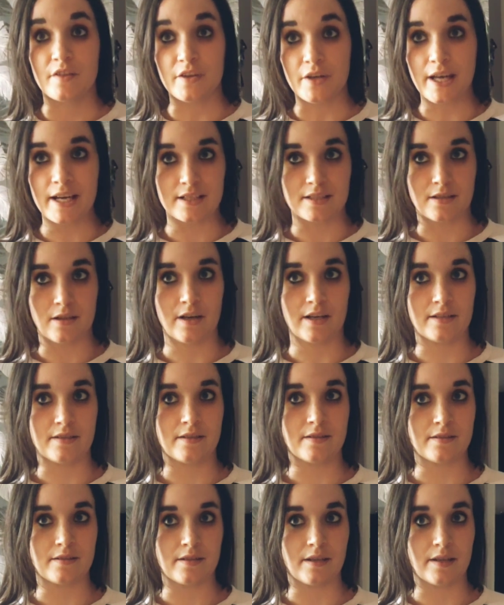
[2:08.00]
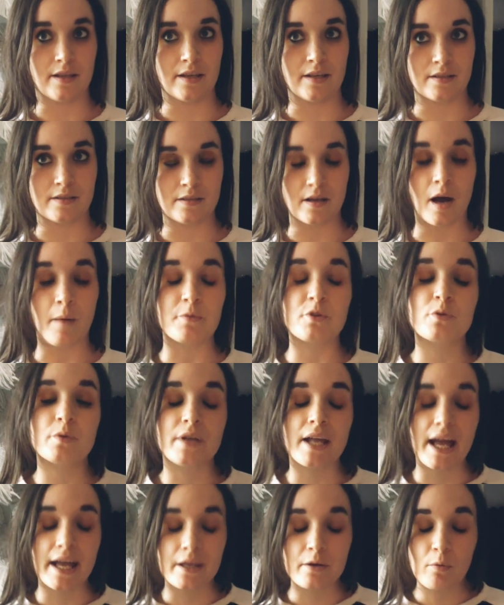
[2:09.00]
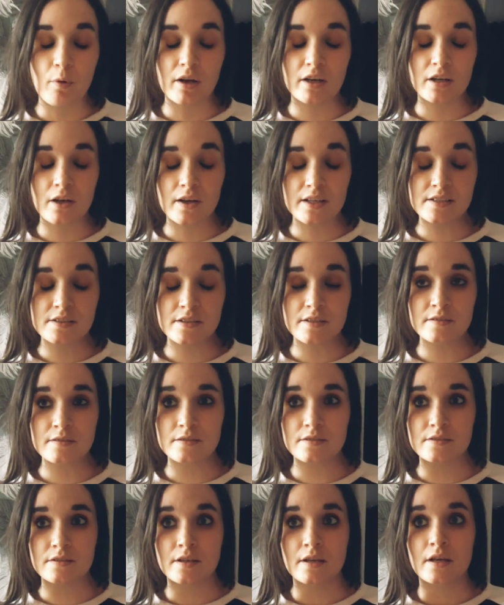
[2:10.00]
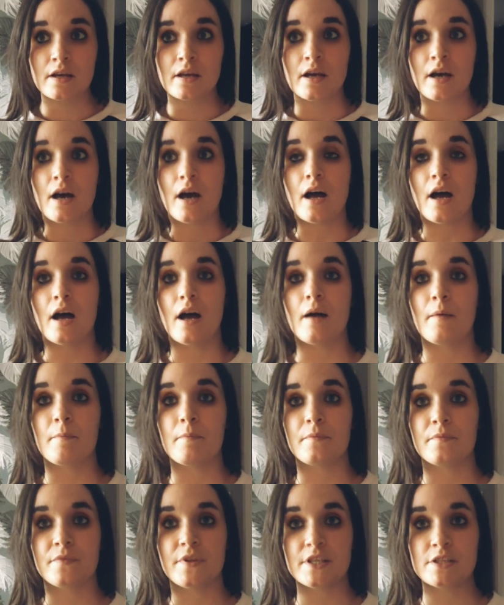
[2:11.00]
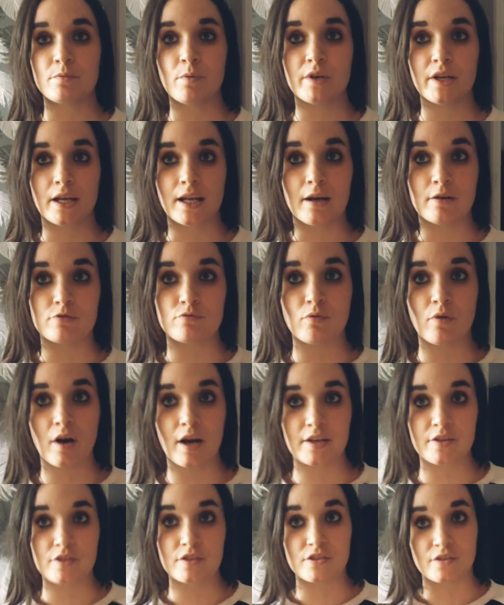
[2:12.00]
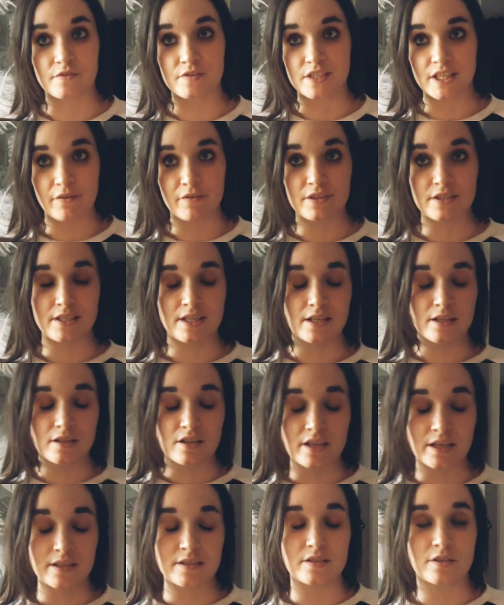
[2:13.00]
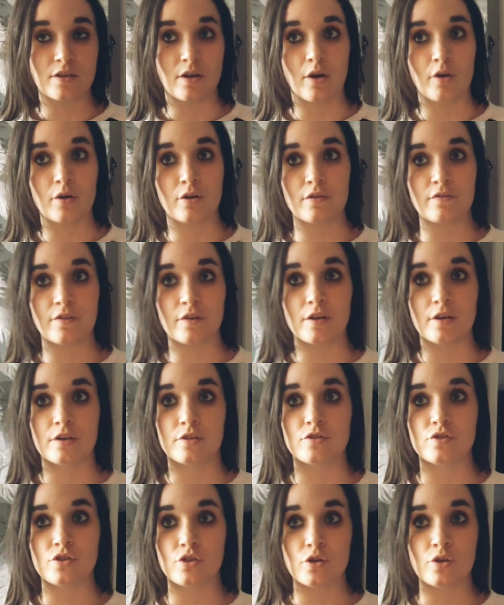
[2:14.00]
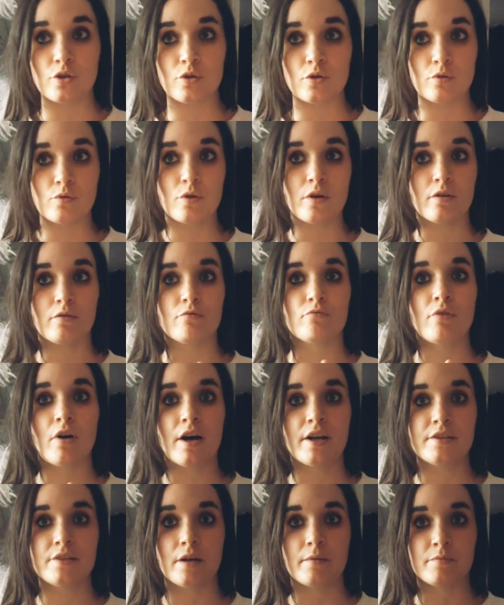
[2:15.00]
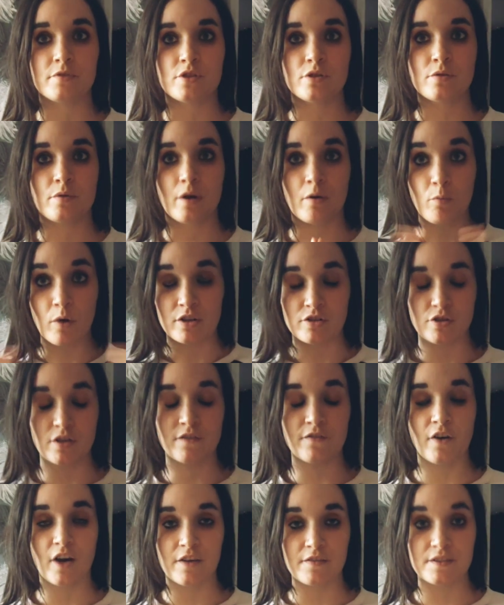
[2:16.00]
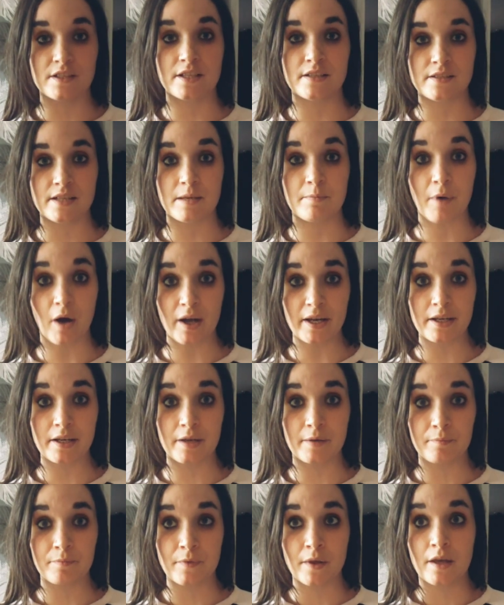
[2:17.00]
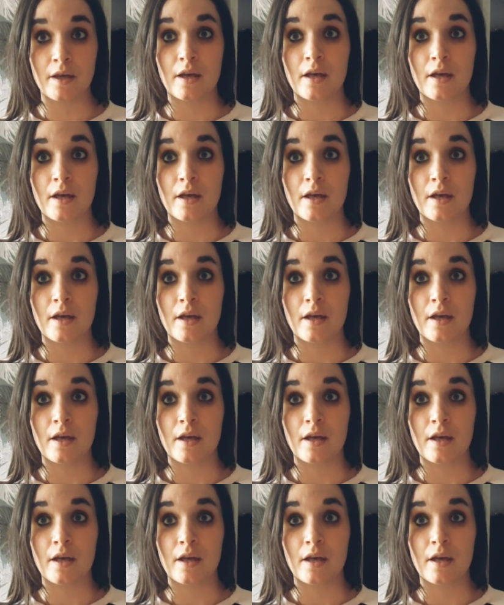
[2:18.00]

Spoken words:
The next licence is up to an A1 licence. This one allows riders of 17 years and over to ride up to a 125cc bike.